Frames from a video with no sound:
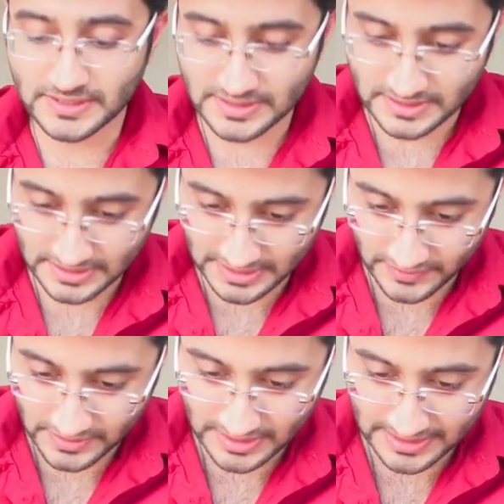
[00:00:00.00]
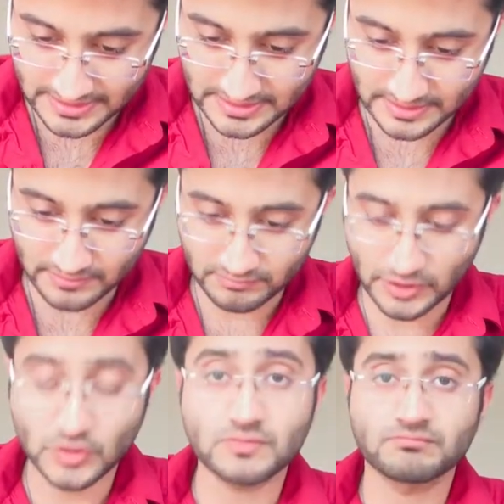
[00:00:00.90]
this area gets
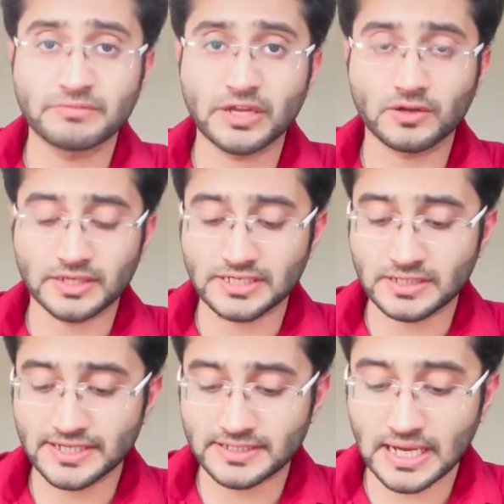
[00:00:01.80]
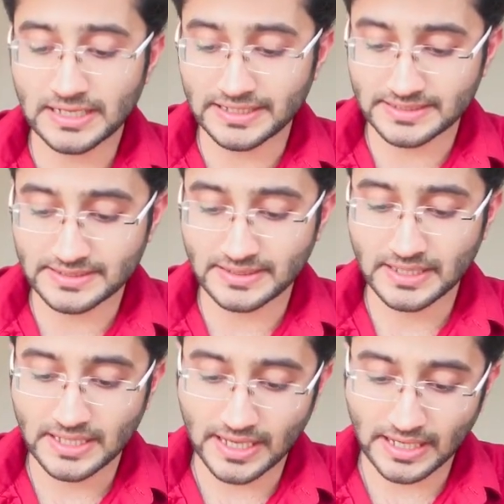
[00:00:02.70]
bigger, it
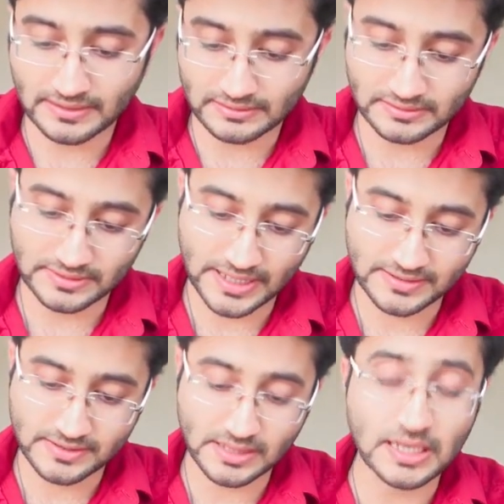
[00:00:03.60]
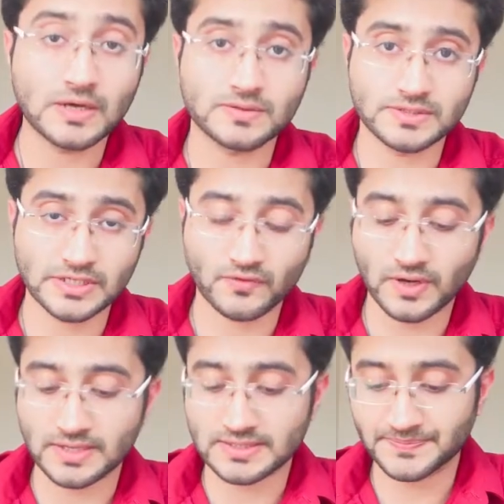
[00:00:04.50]
dilates, and hence allows the
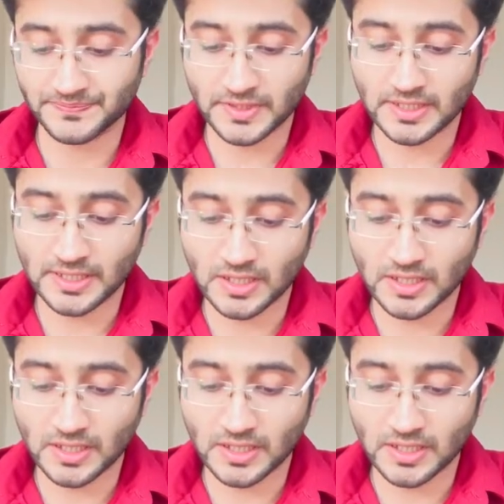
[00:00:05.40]
reflux.